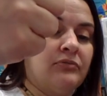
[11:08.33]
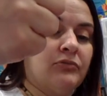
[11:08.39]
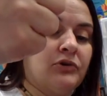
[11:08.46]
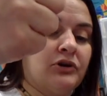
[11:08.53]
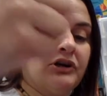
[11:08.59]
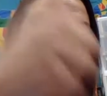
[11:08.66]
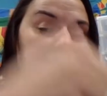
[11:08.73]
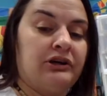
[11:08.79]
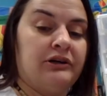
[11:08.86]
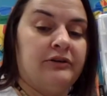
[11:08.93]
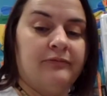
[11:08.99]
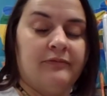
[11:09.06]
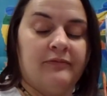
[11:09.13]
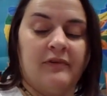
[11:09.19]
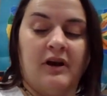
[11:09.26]
we're
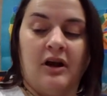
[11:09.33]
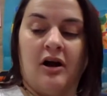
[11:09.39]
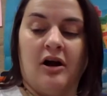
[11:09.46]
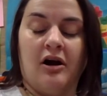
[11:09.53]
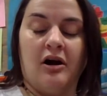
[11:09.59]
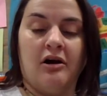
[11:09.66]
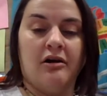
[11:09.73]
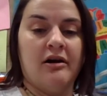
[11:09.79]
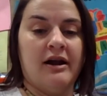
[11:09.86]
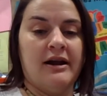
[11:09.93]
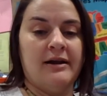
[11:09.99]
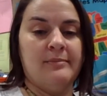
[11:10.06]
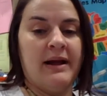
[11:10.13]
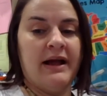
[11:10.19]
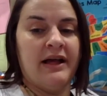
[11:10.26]
good. All
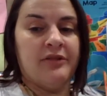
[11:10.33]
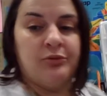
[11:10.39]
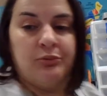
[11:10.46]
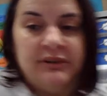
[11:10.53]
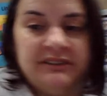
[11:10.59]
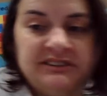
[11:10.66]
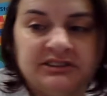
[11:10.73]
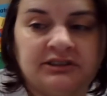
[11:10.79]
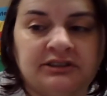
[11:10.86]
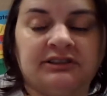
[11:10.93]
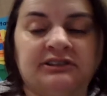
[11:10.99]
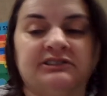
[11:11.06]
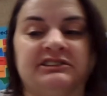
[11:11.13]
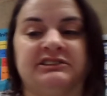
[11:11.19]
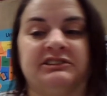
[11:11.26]
right, math
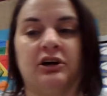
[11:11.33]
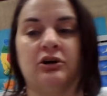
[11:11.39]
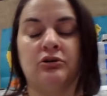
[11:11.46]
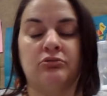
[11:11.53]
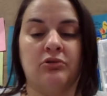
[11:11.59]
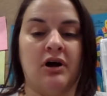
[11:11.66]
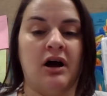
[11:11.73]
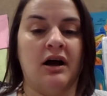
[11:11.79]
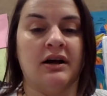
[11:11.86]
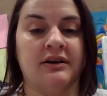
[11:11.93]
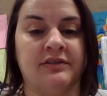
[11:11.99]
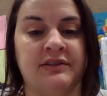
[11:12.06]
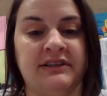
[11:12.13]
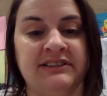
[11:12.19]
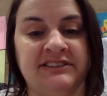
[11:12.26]
wizards, go
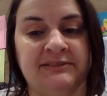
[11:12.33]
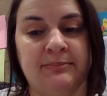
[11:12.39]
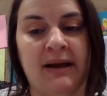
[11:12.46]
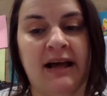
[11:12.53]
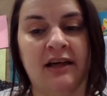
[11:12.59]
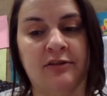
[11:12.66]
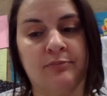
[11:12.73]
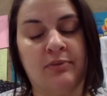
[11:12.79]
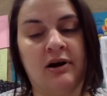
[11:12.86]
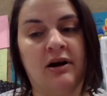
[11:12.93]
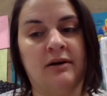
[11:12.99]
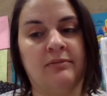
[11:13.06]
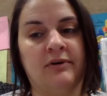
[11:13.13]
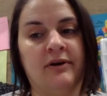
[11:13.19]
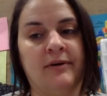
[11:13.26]
rock this math
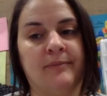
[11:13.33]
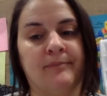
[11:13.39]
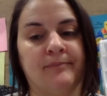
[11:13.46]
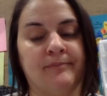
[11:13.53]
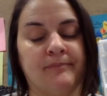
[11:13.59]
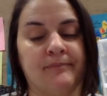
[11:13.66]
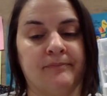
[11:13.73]
problem.